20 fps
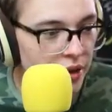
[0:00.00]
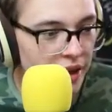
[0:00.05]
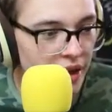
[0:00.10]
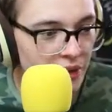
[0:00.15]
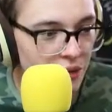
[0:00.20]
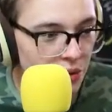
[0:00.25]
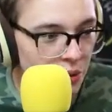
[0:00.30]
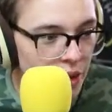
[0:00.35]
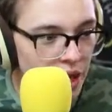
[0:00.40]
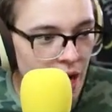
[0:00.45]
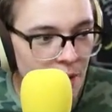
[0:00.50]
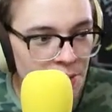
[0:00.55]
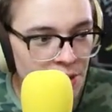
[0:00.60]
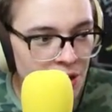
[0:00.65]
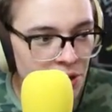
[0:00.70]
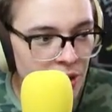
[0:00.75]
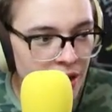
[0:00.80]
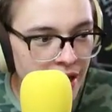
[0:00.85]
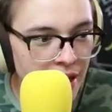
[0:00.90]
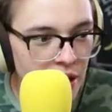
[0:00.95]
I have 3
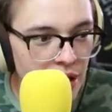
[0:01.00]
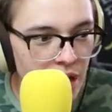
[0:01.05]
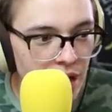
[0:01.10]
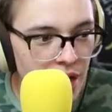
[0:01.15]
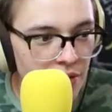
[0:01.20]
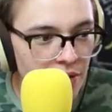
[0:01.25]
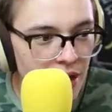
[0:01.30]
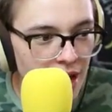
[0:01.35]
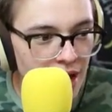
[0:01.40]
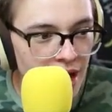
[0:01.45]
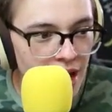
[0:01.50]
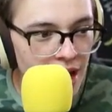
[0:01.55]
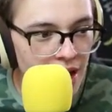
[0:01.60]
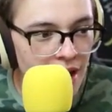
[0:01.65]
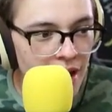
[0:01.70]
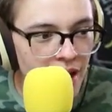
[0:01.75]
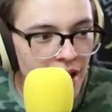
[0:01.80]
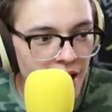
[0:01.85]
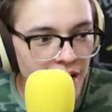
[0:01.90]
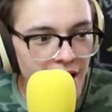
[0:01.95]
options right now. I have A,
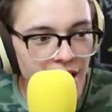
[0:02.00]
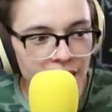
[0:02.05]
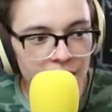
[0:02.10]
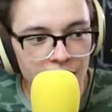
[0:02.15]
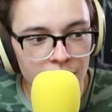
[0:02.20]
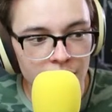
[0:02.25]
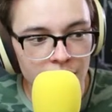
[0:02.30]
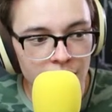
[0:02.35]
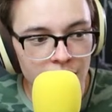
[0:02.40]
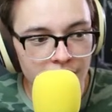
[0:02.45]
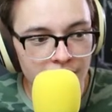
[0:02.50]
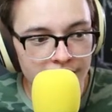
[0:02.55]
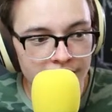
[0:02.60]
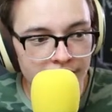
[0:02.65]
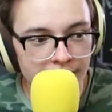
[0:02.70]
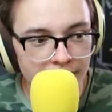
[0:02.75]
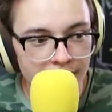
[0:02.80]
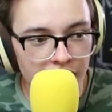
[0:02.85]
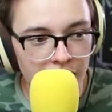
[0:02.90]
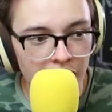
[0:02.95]
hey there,
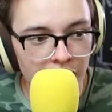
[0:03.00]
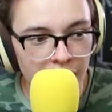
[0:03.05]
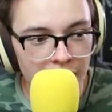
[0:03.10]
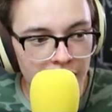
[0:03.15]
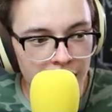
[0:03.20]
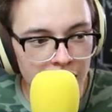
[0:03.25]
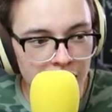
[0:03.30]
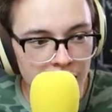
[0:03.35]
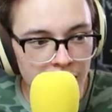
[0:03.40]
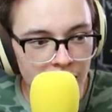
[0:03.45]
sexy ladies.